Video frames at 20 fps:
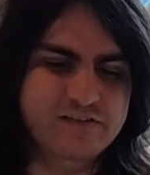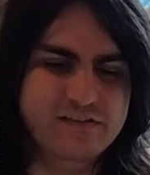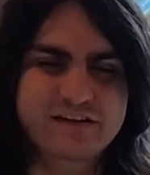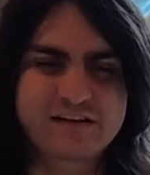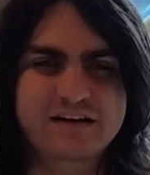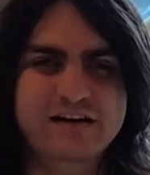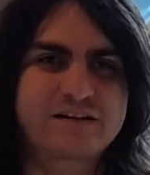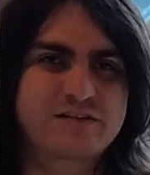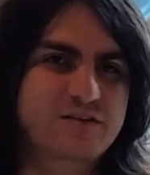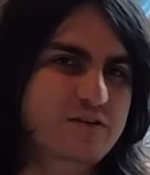and
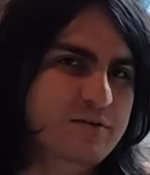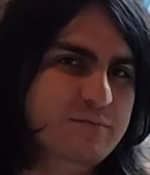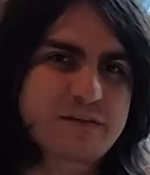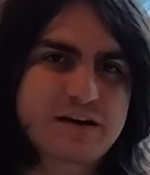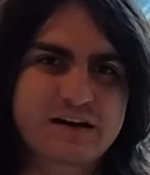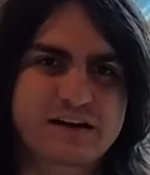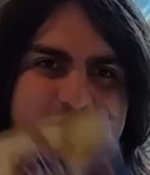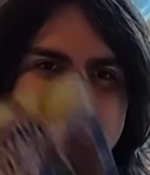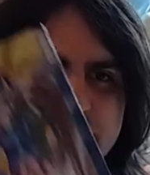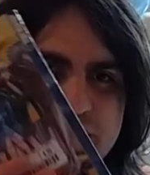I know I'm
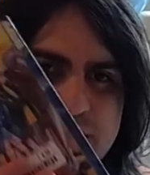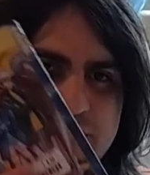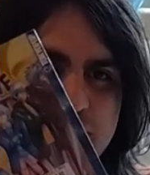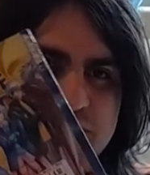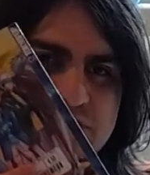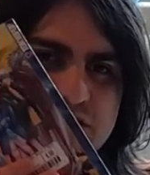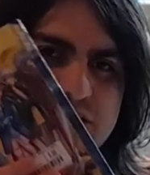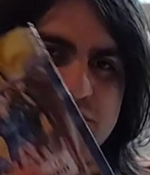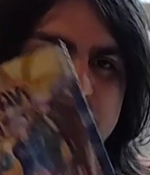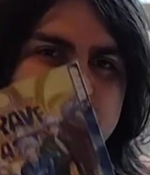not going to be able
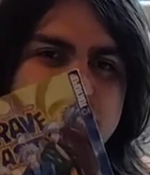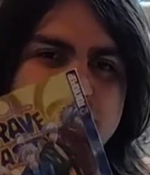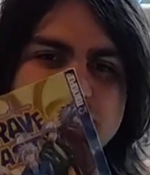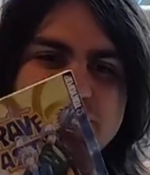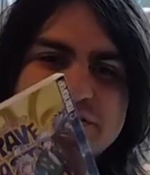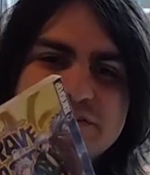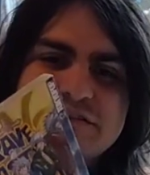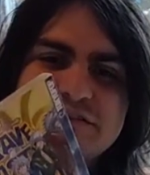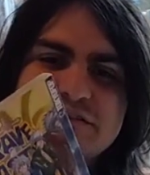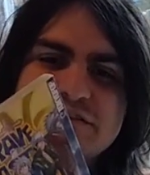to ever
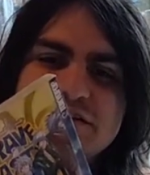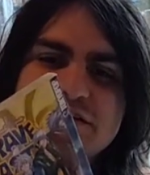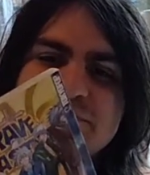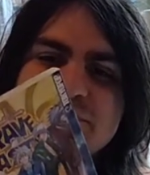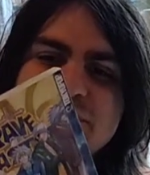complete the set.